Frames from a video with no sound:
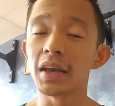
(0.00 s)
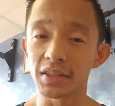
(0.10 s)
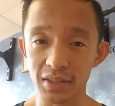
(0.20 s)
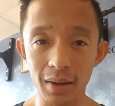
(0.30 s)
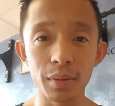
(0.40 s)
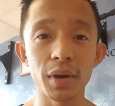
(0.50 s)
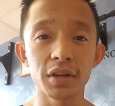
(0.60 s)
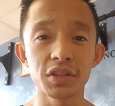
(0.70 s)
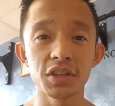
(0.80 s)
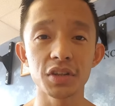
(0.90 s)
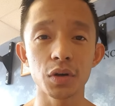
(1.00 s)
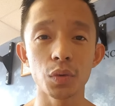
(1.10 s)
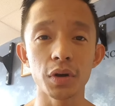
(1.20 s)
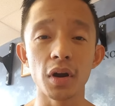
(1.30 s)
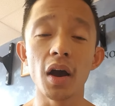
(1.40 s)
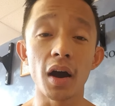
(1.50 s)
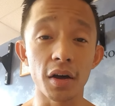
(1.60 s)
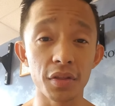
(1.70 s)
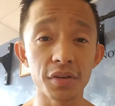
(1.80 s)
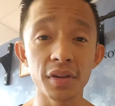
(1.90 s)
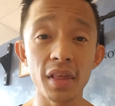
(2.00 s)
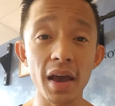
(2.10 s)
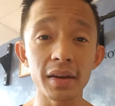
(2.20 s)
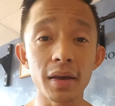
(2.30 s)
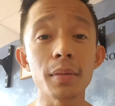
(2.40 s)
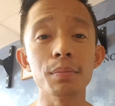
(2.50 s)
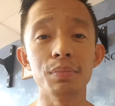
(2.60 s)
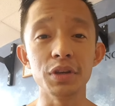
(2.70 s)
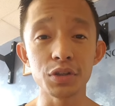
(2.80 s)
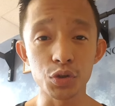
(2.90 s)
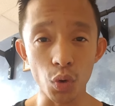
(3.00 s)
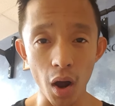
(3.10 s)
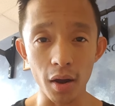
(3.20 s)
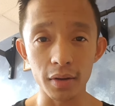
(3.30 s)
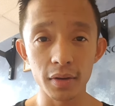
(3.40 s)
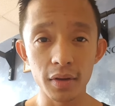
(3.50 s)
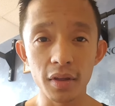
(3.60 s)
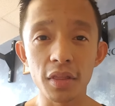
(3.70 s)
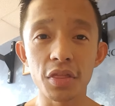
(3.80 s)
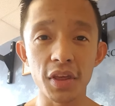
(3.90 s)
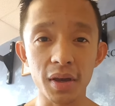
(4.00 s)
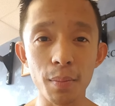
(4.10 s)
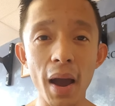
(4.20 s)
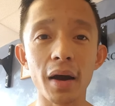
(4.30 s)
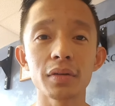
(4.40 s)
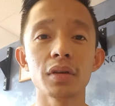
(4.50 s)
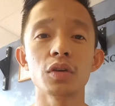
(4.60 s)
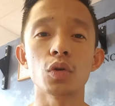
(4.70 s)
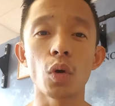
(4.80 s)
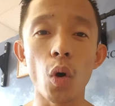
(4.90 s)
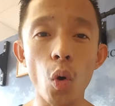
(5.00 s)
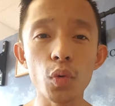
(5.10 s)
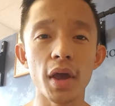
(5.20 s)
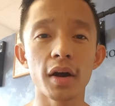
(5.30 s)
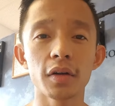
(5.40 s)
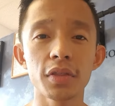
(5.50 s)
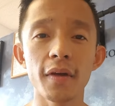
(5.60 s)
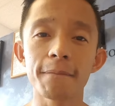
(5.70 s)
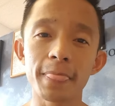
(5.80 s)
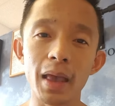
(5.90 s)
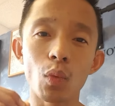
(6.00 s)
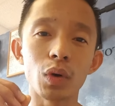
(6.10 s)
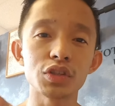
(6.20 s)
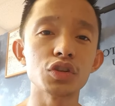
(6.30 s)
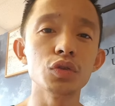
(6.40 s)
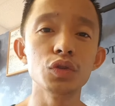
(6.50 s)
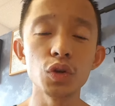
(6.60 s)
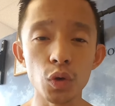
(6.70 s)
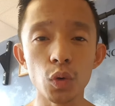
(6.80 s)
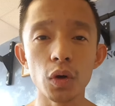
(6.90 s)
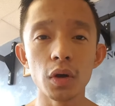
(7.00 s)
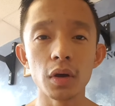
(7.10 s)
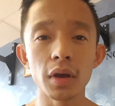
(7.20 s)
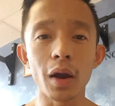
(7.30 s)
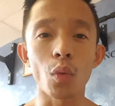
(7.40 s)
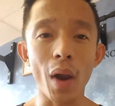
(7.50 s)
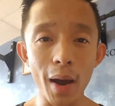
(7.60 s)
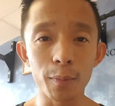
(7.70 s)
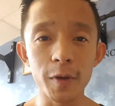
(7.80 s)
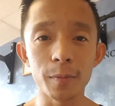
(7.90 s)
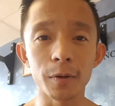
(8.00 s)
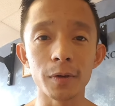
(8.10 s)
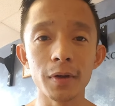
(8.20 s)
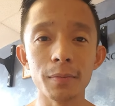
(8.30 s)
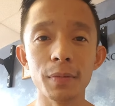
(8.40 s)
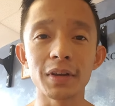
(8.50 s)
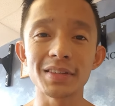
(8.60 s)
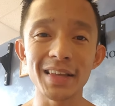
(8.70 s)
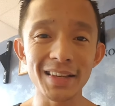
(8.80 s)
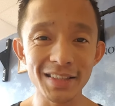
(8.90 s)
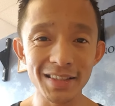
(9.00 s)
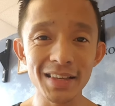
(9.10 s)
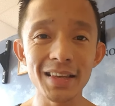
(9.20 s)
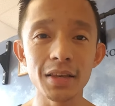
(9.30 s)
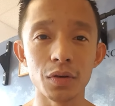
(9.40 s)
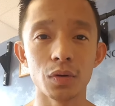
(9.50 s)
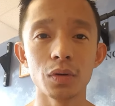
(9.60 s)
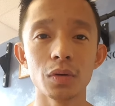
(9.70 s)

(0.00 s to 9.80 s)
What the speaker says: it's time to make a change of career. Other than that, be strong. Think about your own health and what you do around people, because they see you.